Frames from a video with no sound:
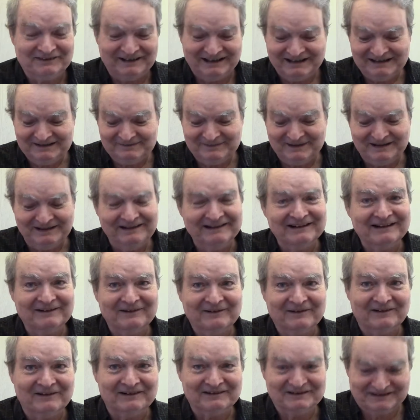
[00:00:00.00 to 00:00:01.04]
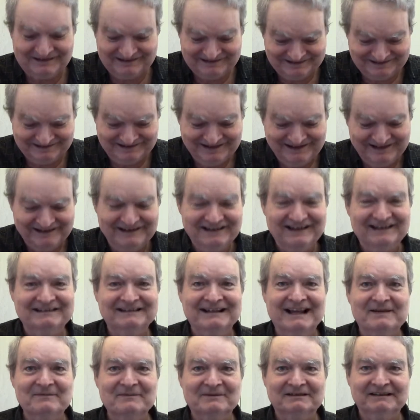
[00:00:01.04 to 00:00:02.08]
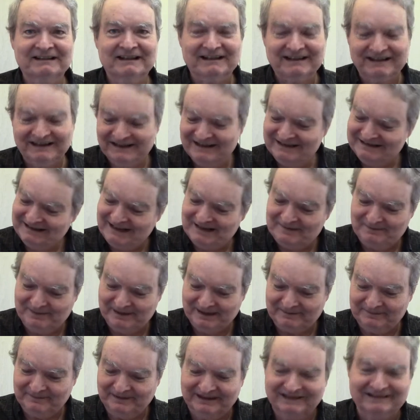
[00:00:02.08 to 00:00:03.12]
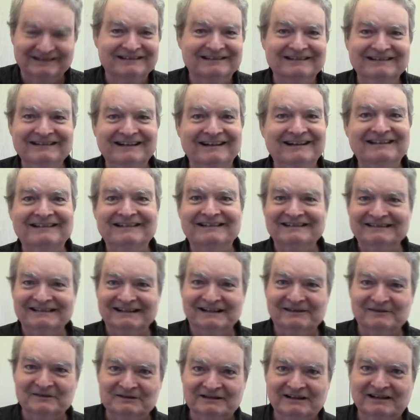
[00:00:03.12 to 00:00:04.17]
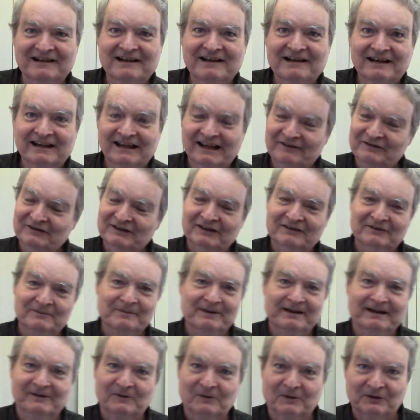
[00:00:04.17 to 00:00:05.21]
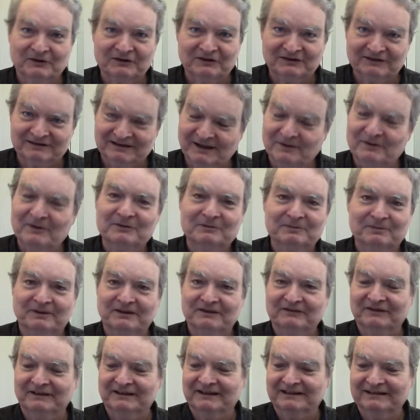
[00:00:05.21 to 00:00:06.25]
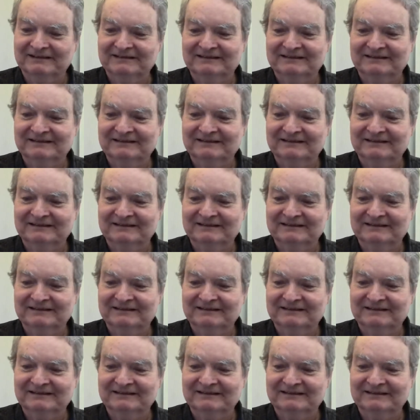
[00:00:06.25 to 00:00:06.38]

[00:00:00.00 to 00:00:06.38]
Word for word: He had to bet on a horse. His name was Nick and it said Pick Me. And I thought that was, if you ever bet on horses, that was pretty funny.